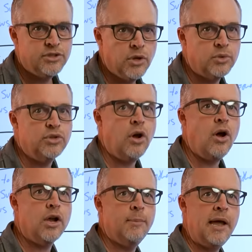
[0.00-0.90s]
So
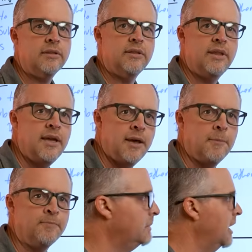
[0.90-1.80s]
talk about
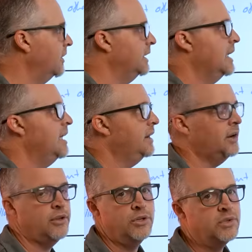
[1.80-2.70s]
them. Mary,
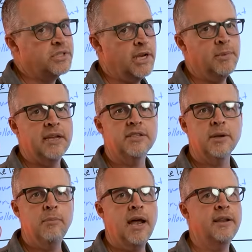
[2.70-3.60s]
you seem like
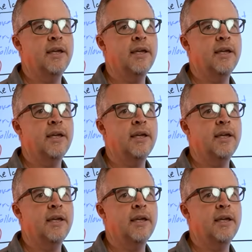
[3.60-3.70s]
somebody